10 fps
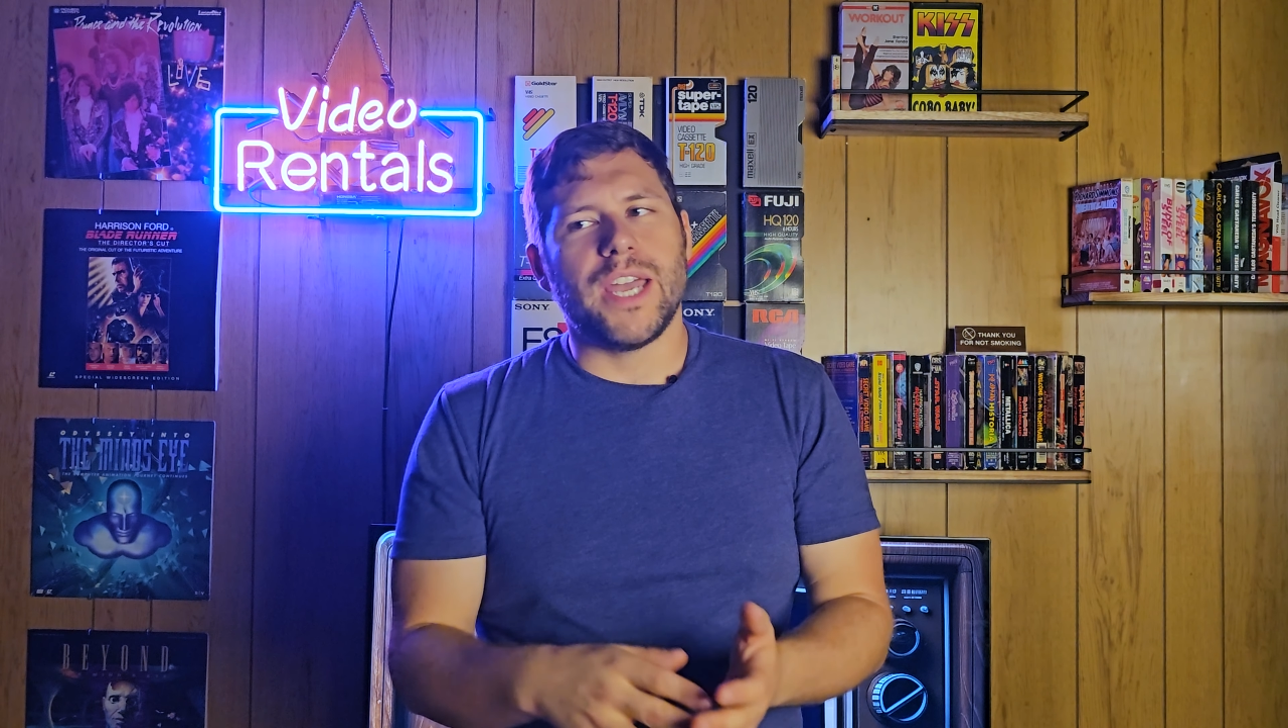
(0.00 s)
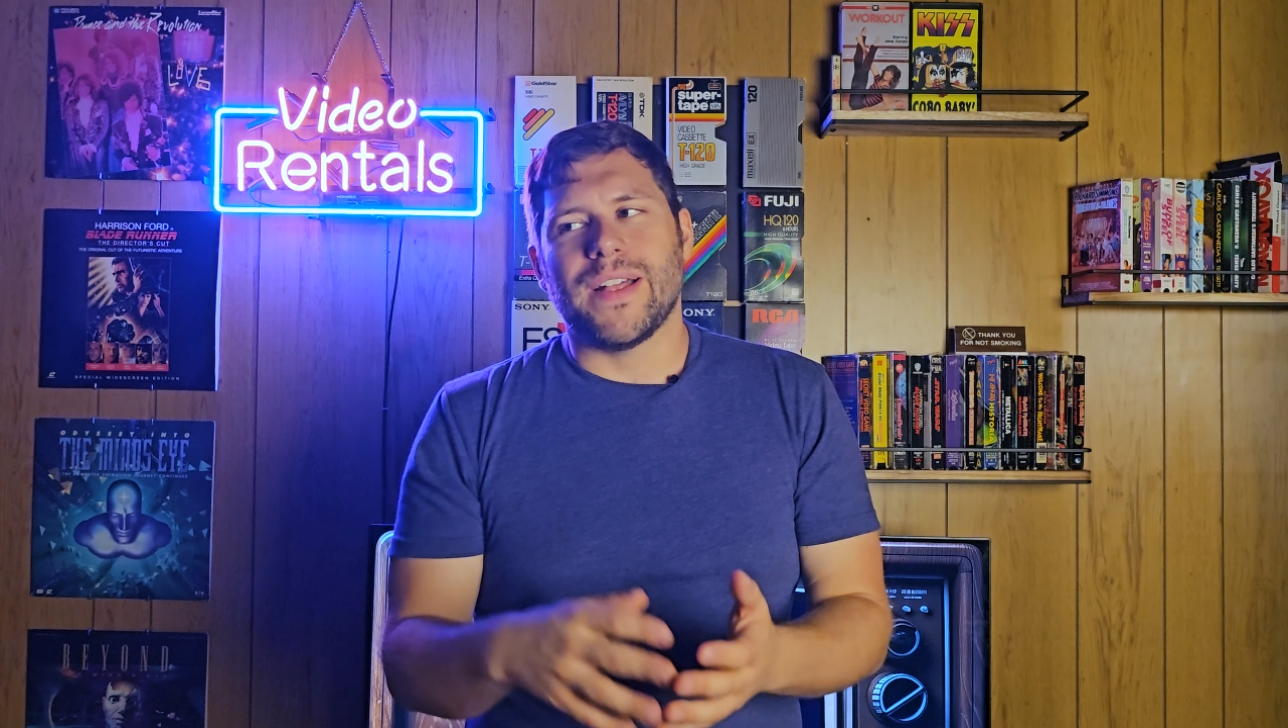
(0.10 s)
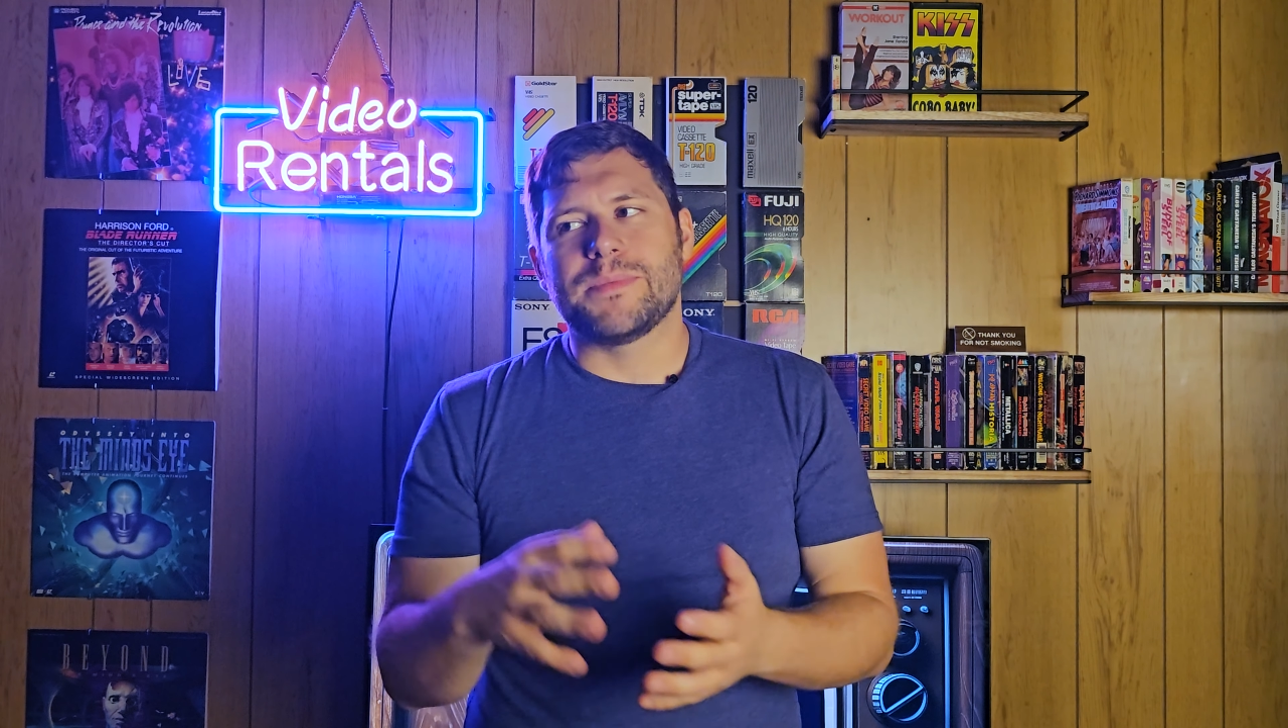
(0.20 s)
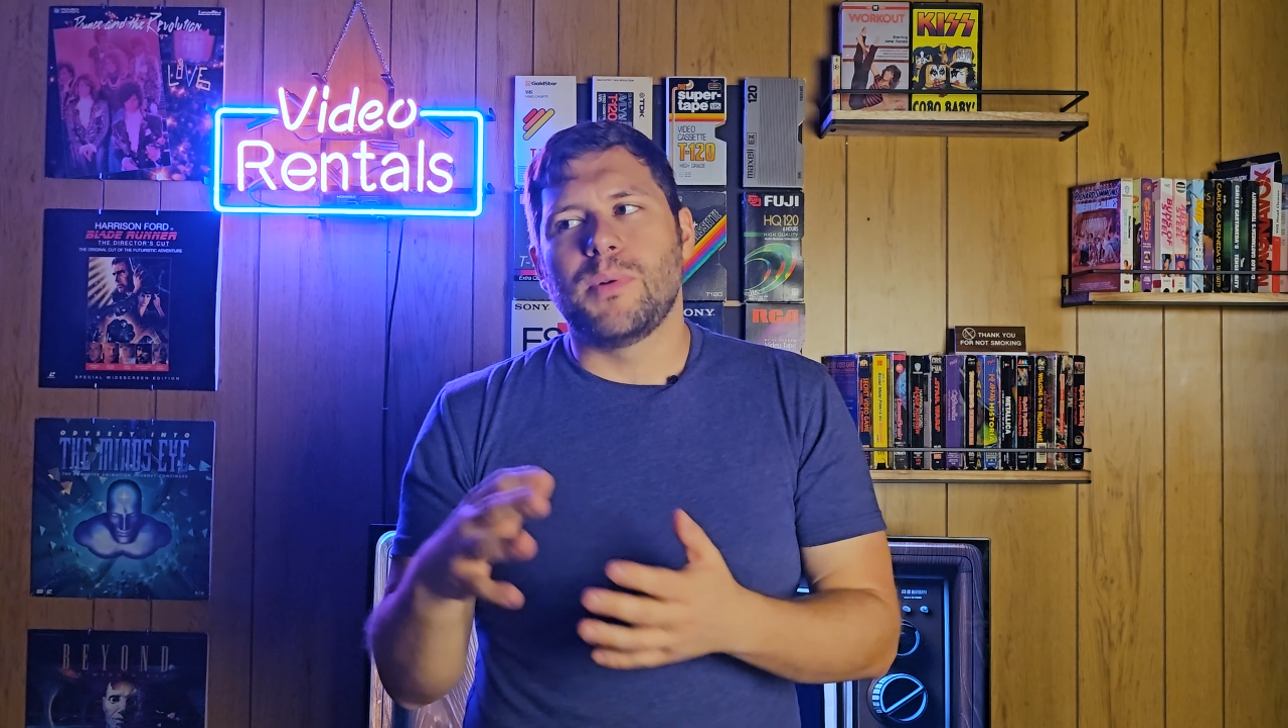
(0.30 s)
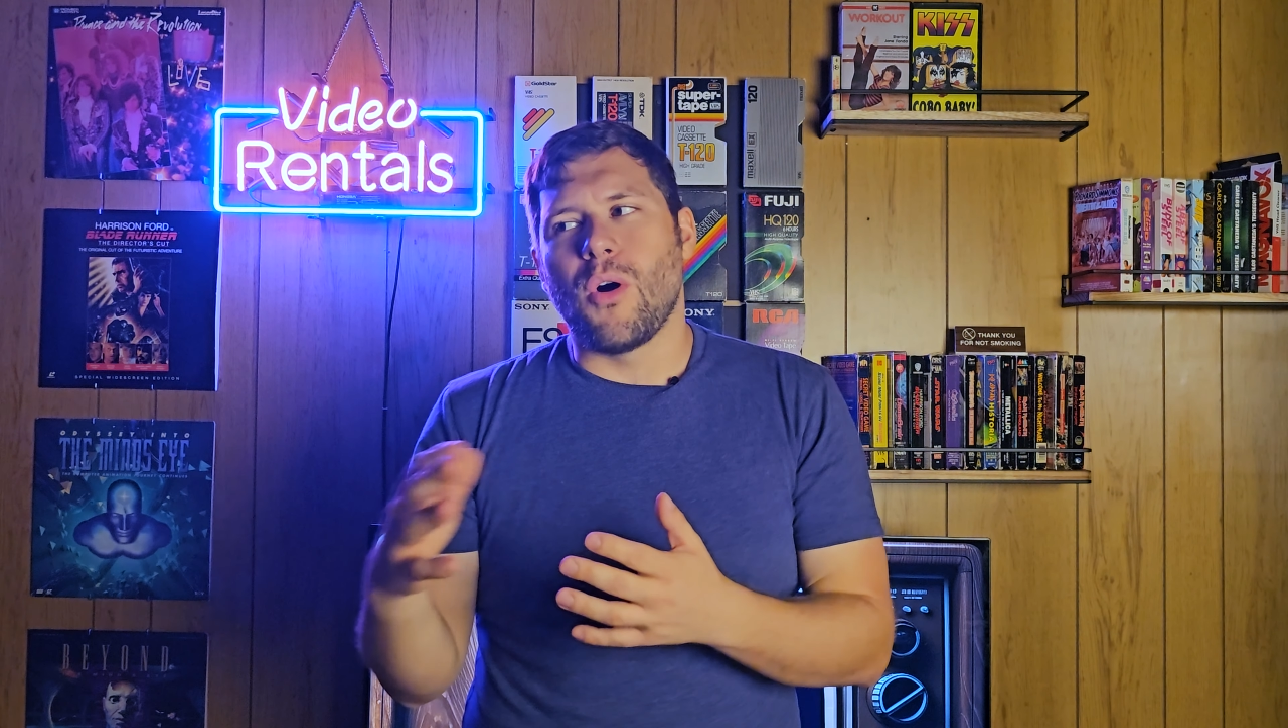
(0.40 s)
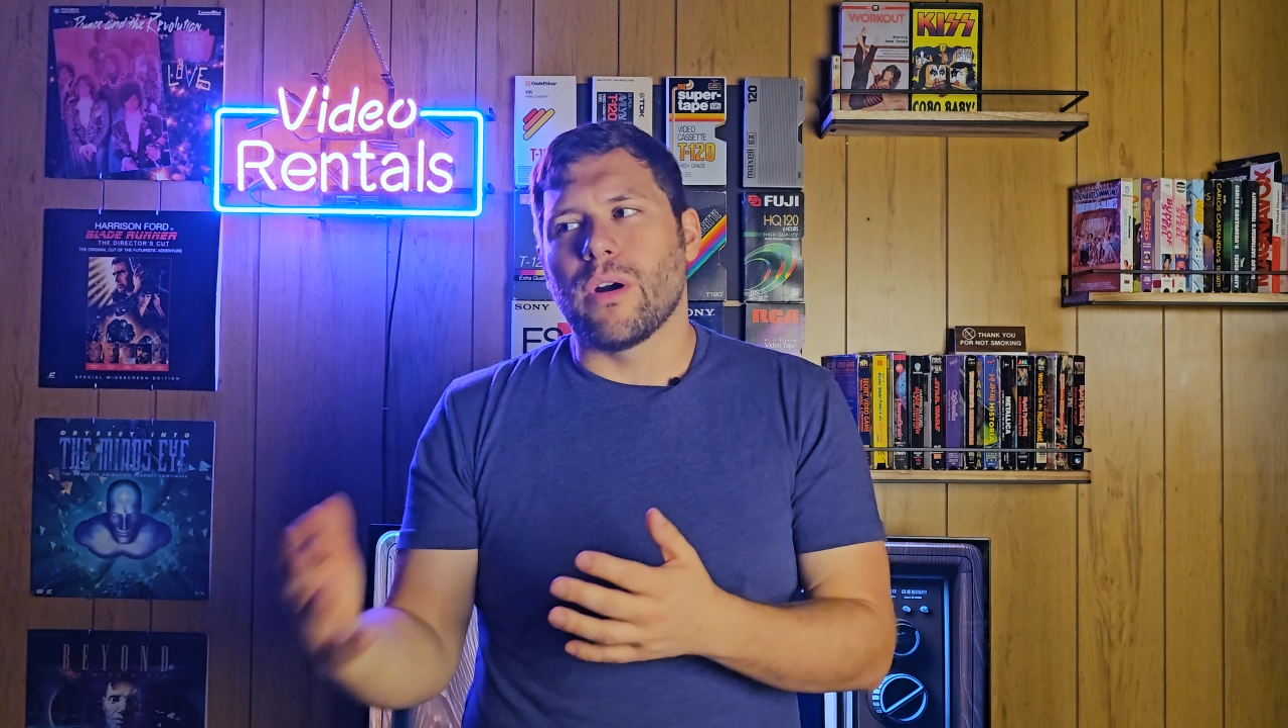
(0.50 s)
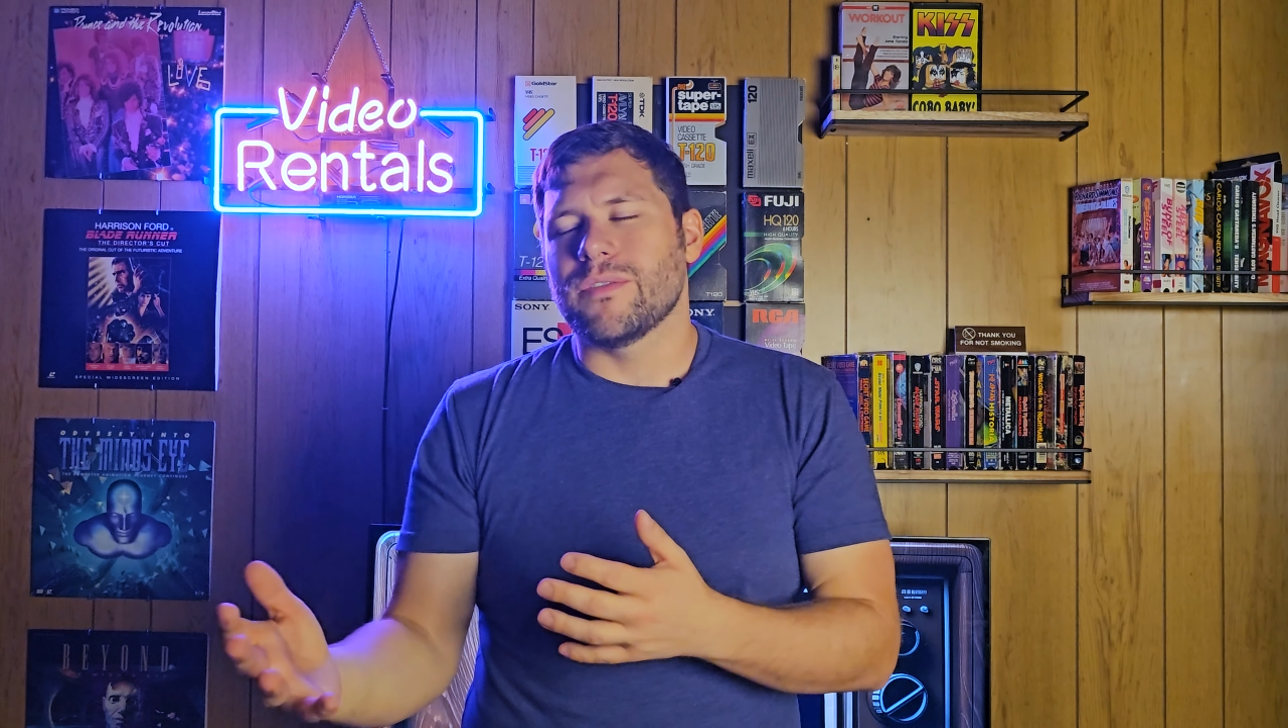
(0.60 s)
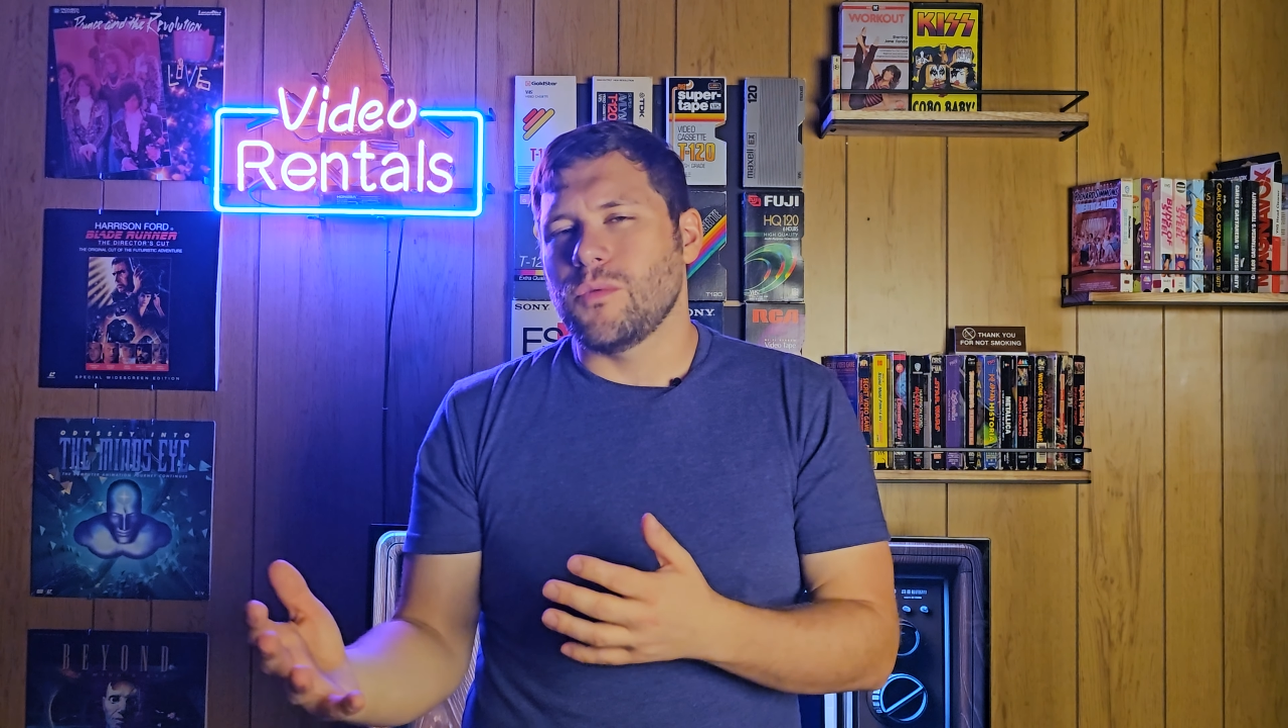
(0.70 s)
and that's part of